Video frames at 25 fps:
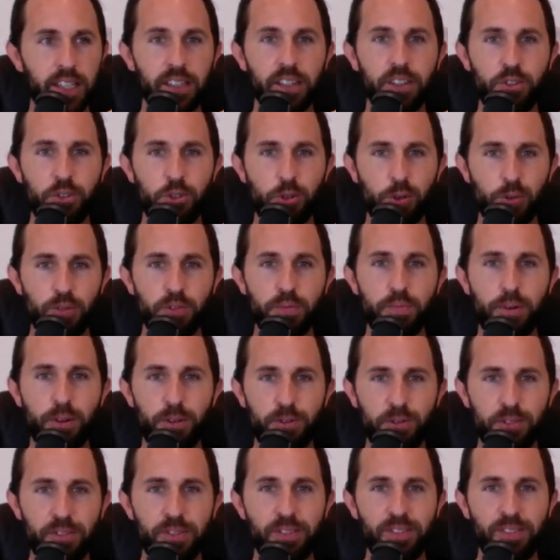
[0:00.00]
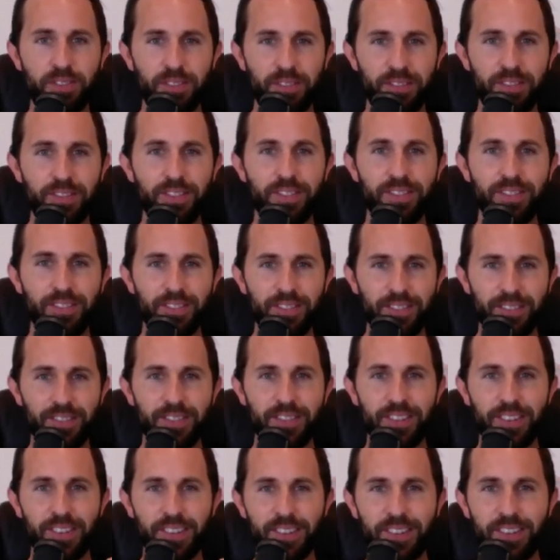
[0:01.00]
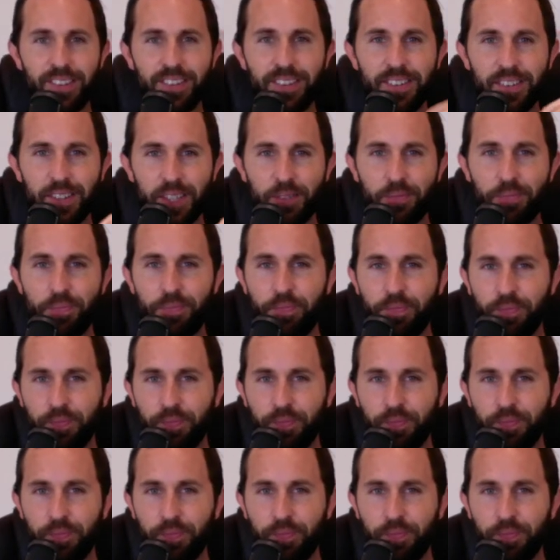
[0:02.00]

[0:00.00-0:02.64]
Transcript: show this person, all right?